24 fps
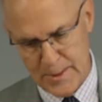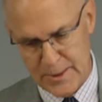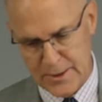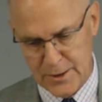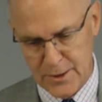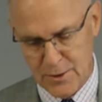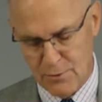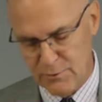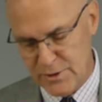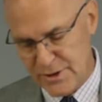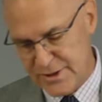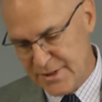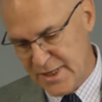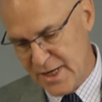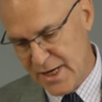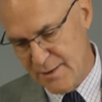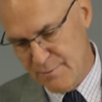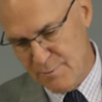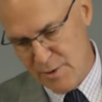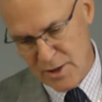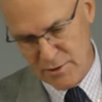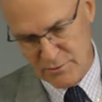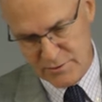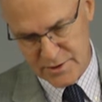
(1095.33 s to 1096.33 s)
You know, we said
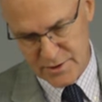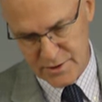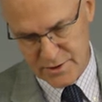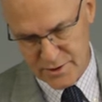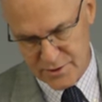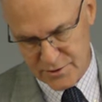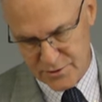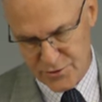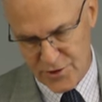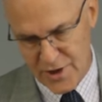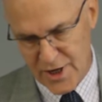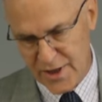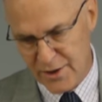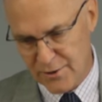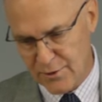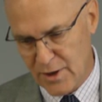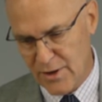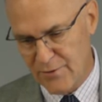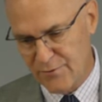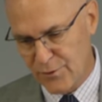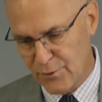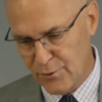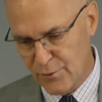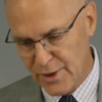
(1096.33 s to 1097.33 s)
about uh, training
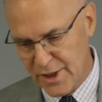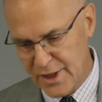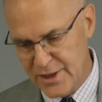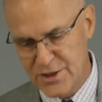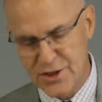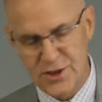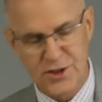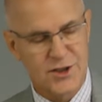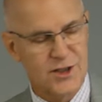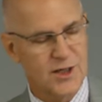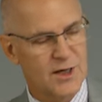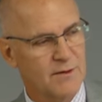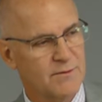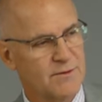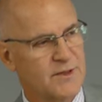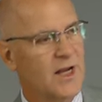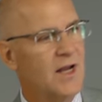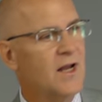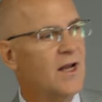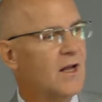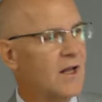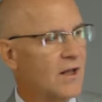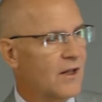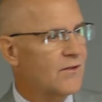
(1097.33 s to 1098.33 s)
ground for relationships,
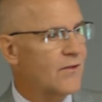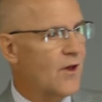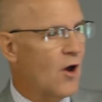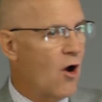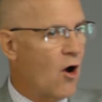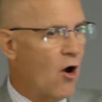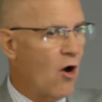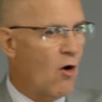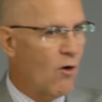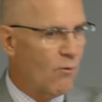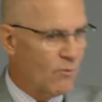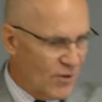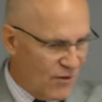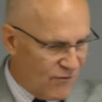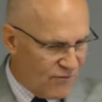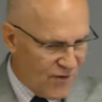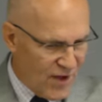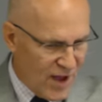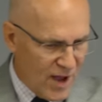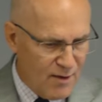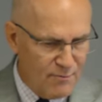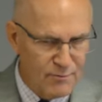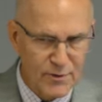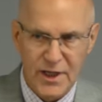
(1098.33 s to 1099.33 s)
the home, the
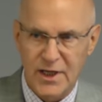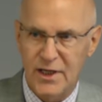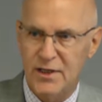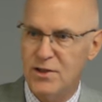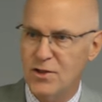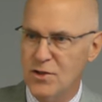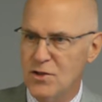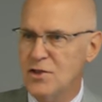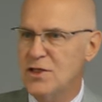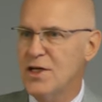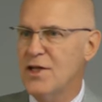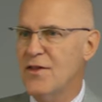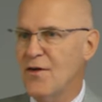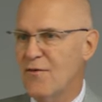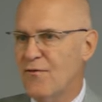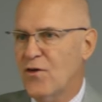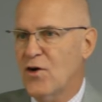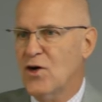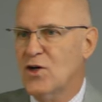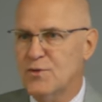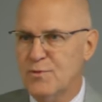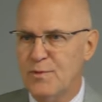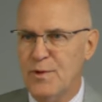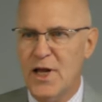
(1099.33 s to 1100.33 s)
family, usually the
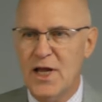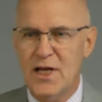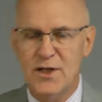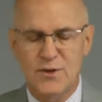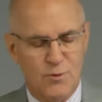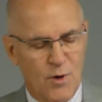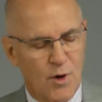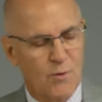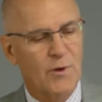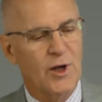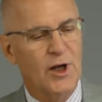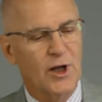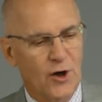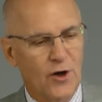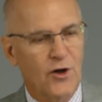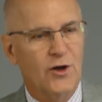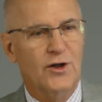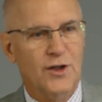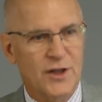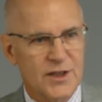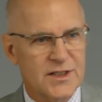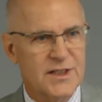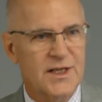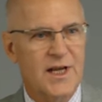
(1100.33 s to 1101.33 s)
first place where we
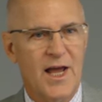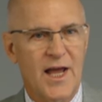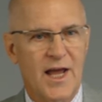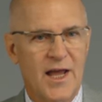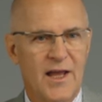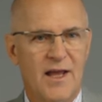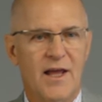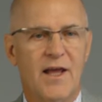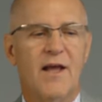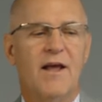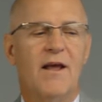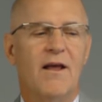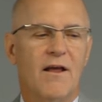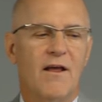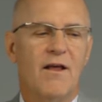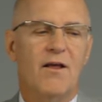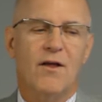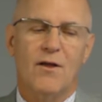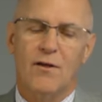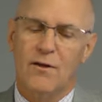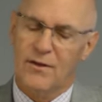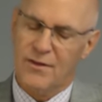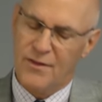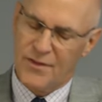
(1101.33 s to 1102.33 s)
learn to say,
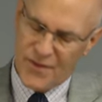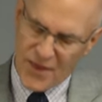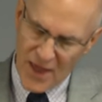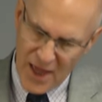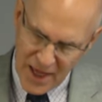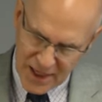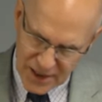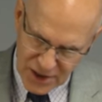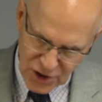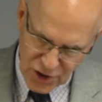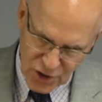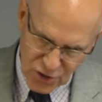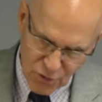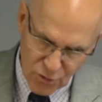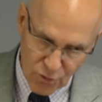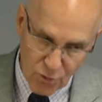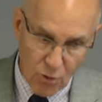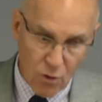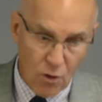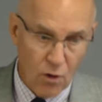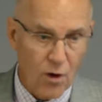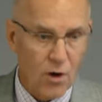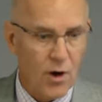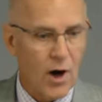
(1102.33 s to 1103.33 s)
thank you,
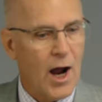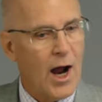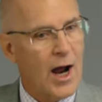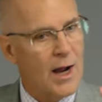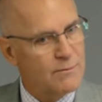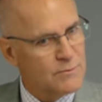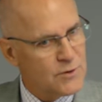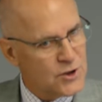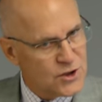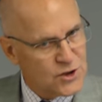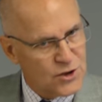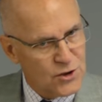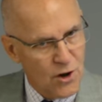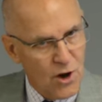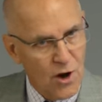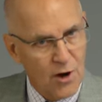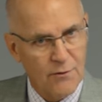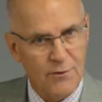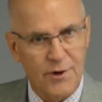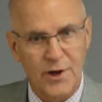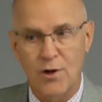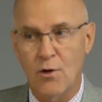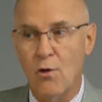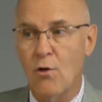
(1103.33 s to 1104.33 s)
or I'm
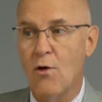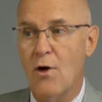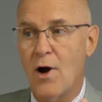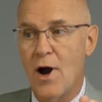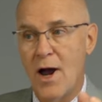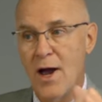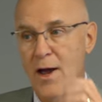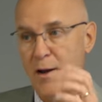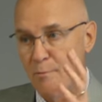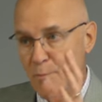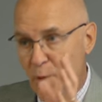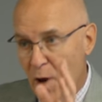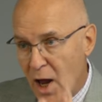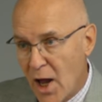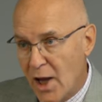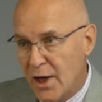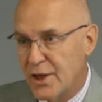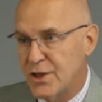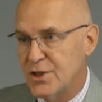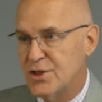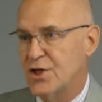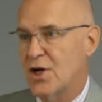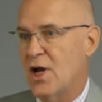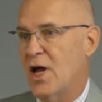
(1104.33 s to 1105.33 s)
sorry, or I
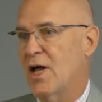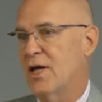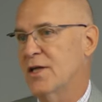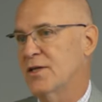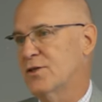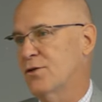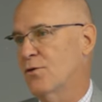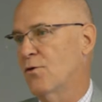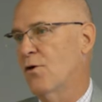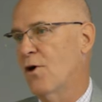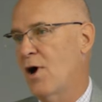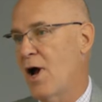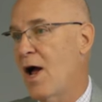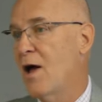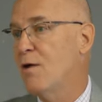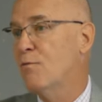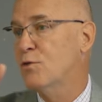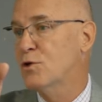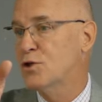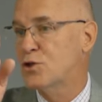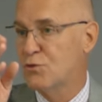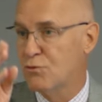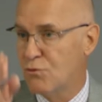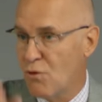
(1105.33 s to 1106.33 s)
apologize, or I
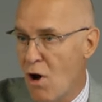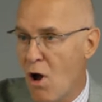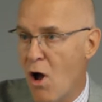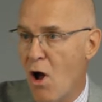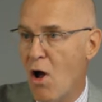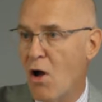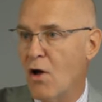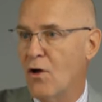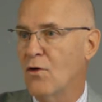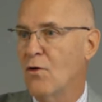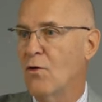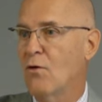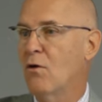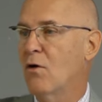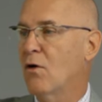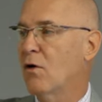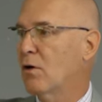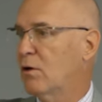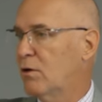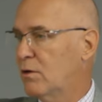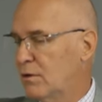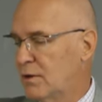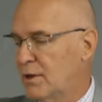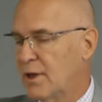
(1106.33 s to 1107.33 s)
was wrong,
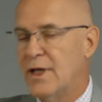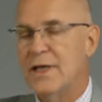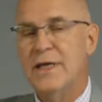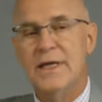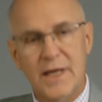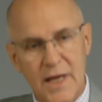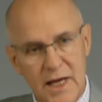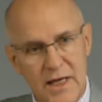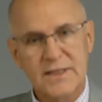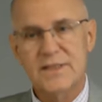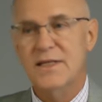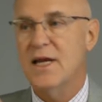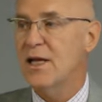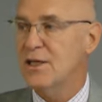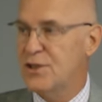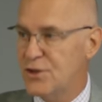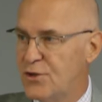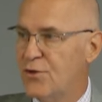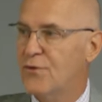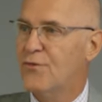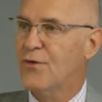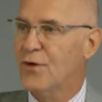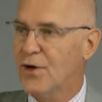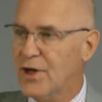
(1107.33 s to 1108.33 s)
or yes, I
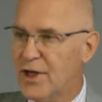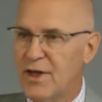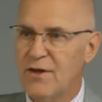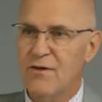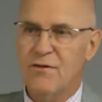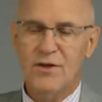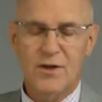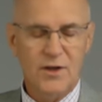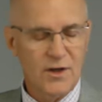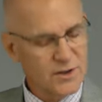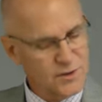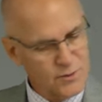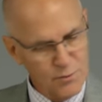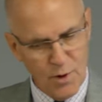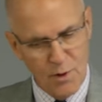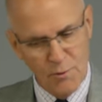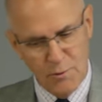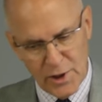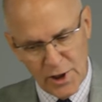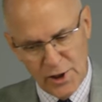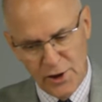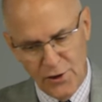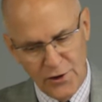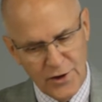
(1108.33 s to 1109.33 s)
do forgive. You know, it's where
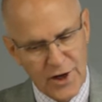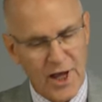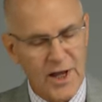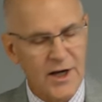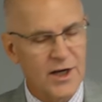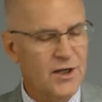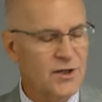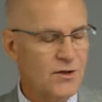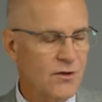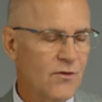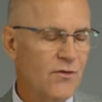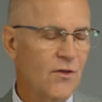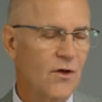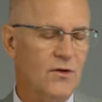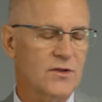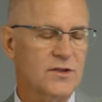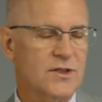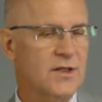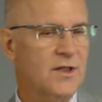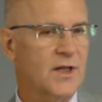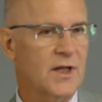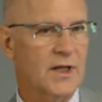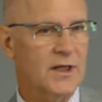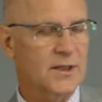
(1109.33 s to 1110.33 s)
we learn how to do
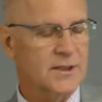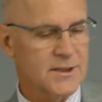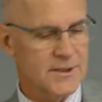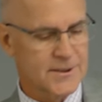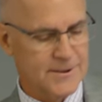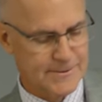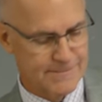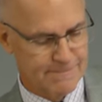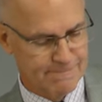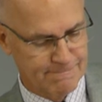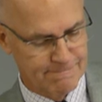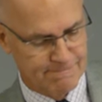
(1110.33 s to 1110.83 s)
those things.